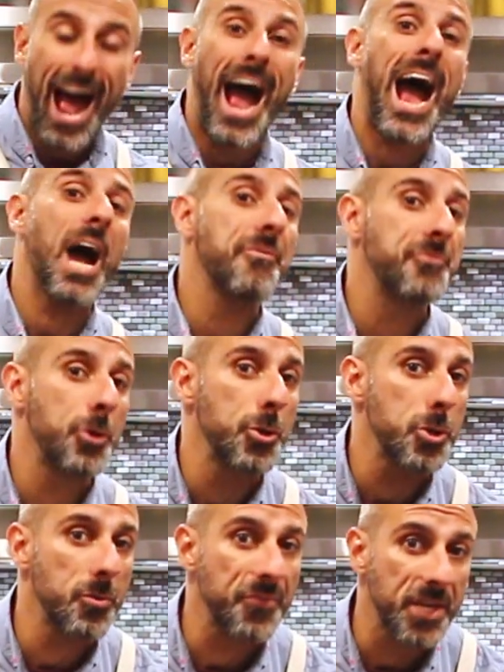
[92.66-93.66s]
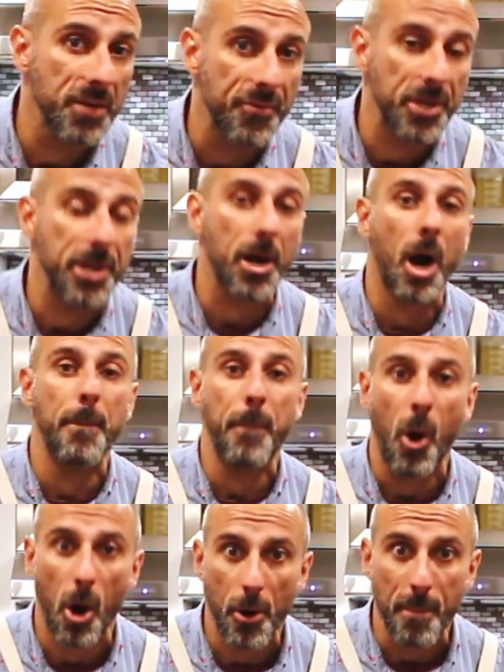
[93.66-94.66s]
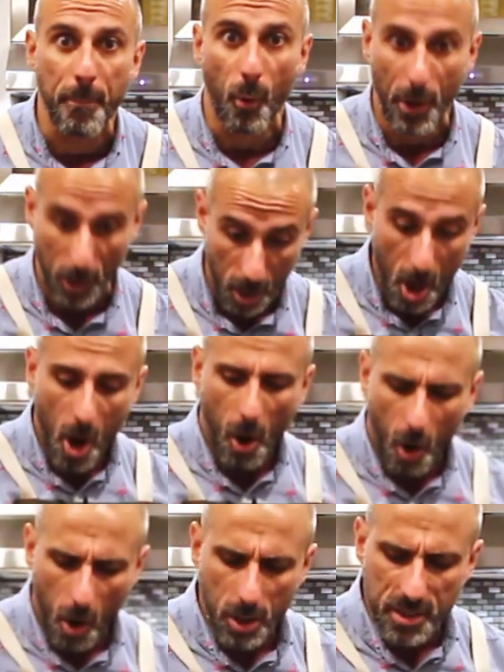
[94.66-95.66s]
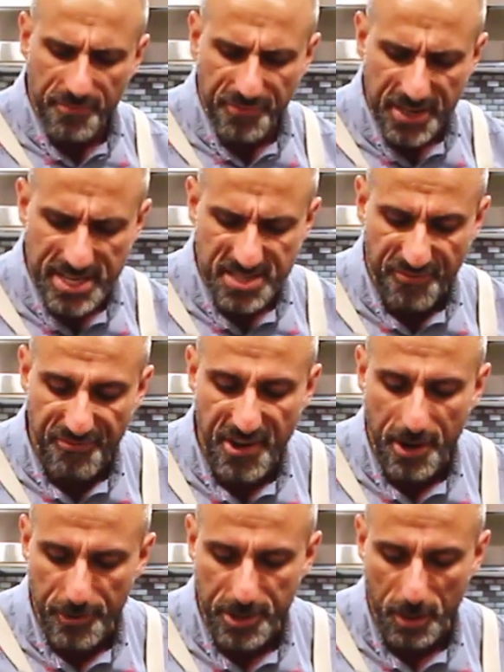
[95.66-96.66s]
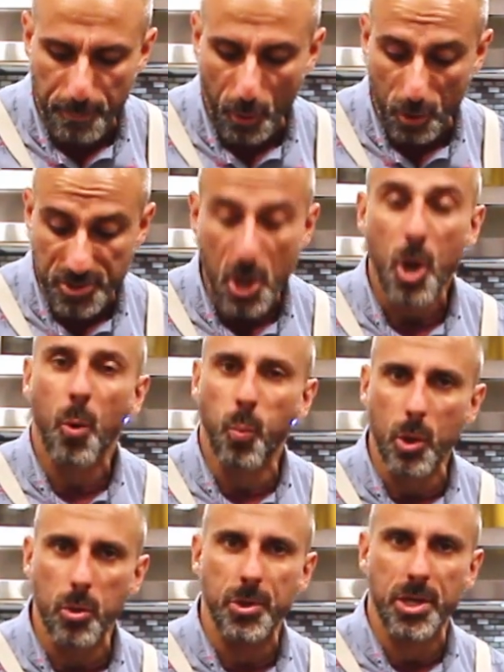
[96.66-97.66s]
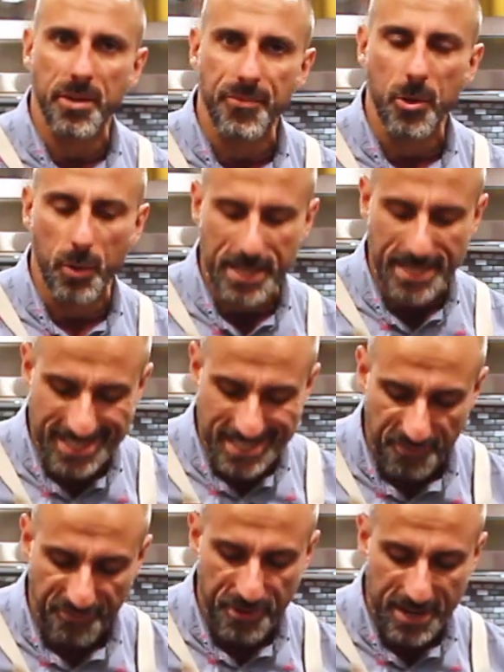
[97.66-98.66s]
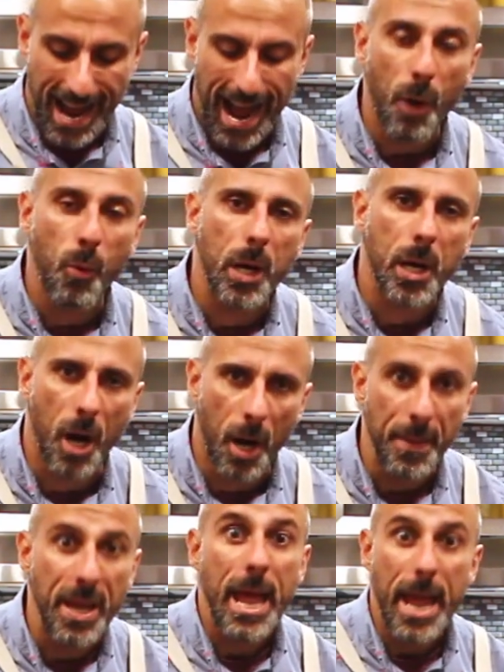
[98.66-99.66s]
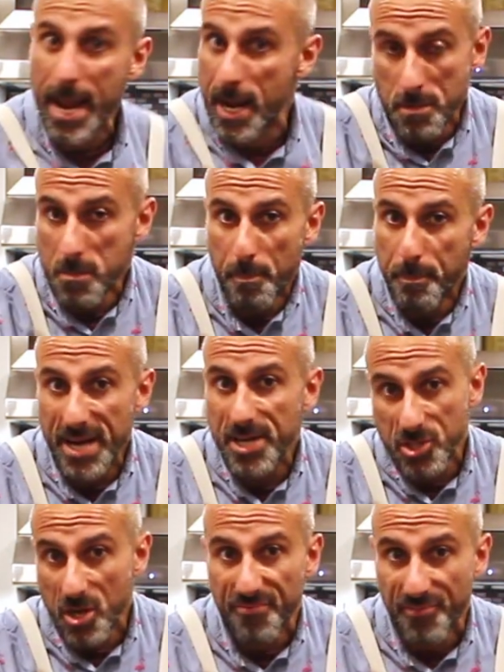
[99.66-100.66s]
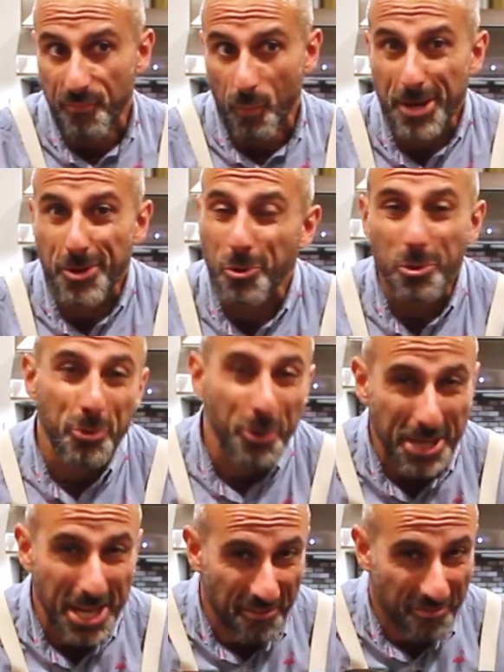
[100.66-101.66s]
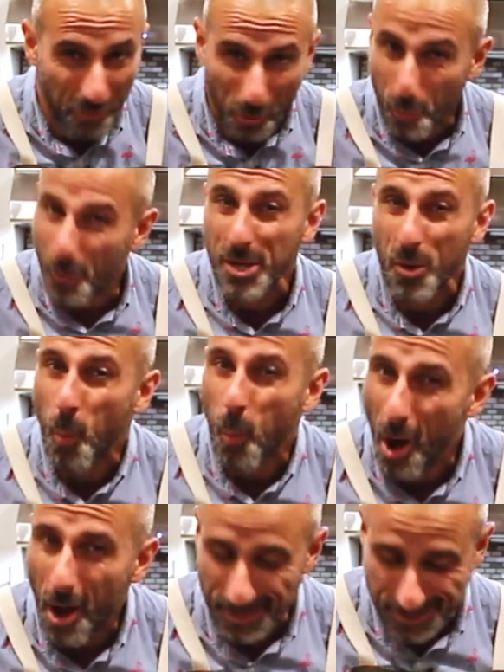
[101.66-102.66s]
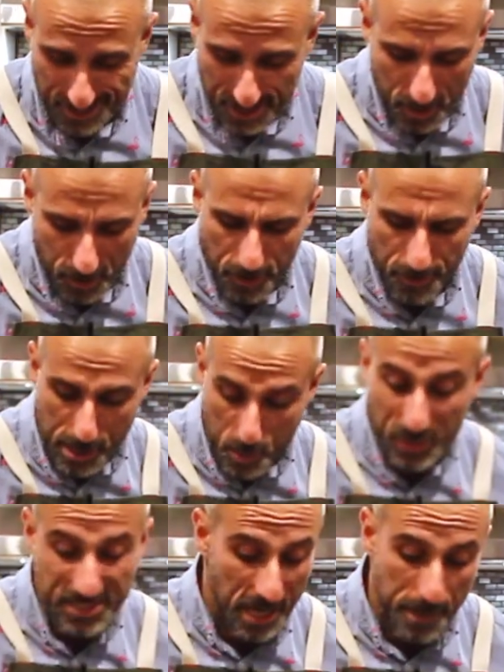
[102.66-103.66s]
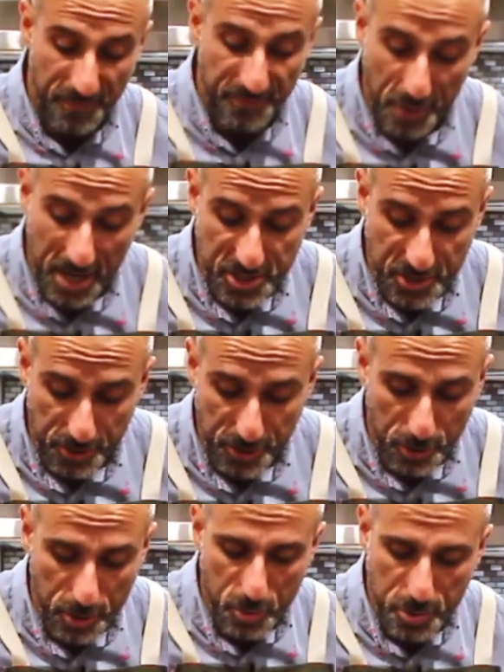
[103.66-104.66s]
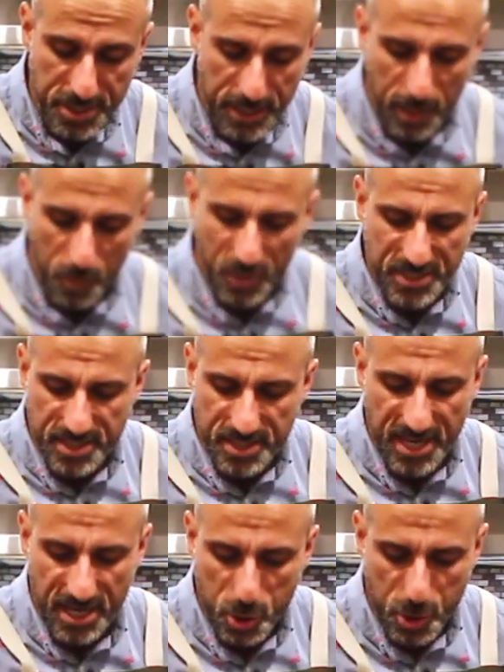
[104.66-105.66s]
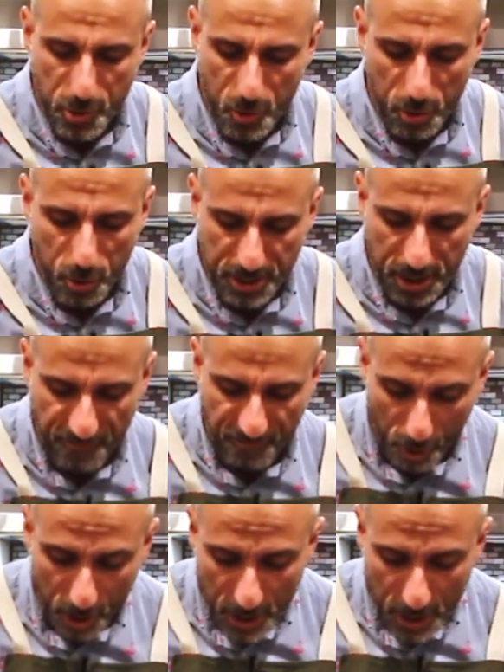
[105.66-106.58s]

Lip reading: after you've given it a parboil? All of these variables will give you a different outcome, and based off of what you're looking for. What do you want? All right, what type of rice are you using and what's the texture you're looking for?